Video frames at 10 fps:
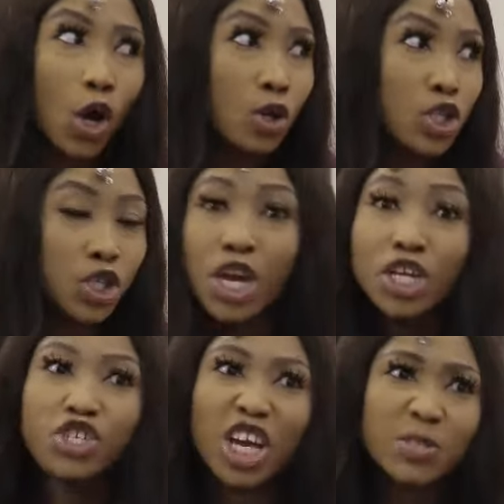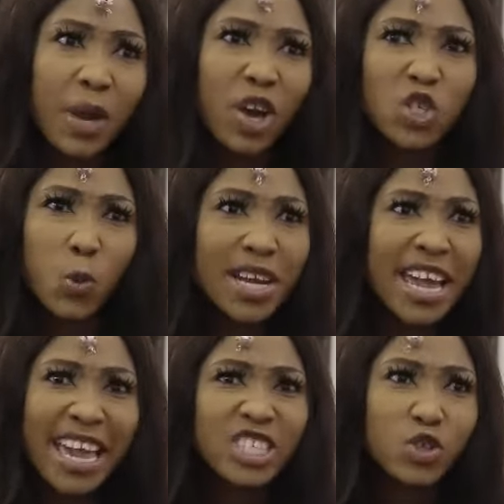conclusion just because we're in a
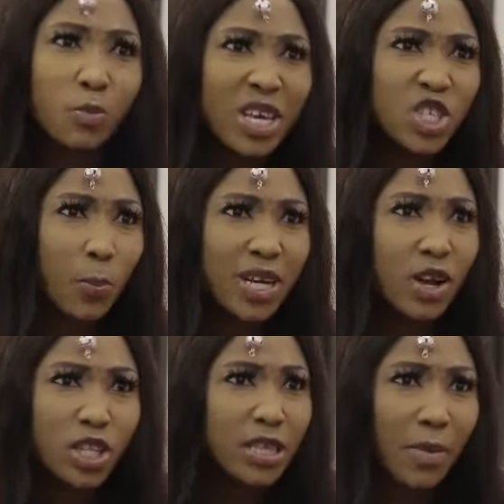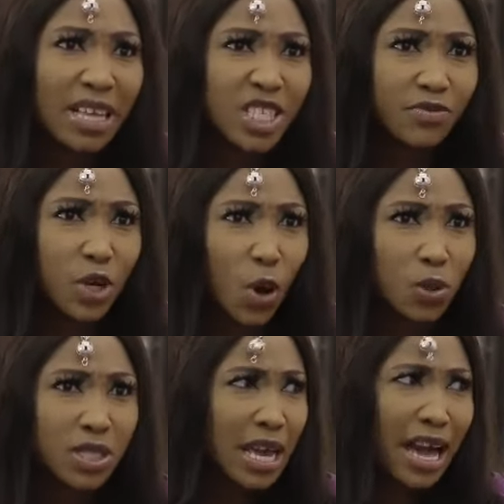haste to meet up with the demands of the
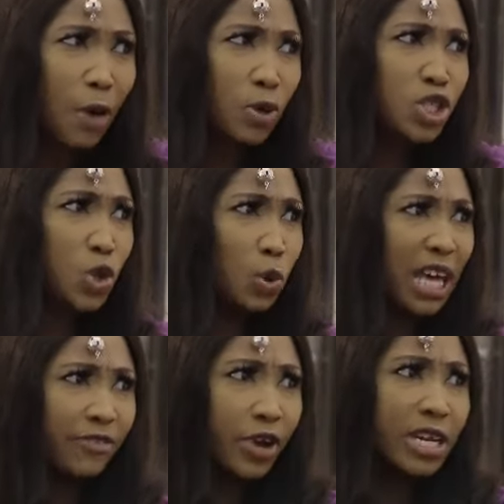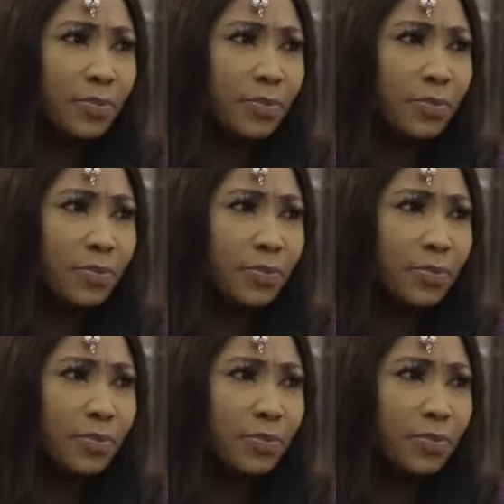gods. I won't do that for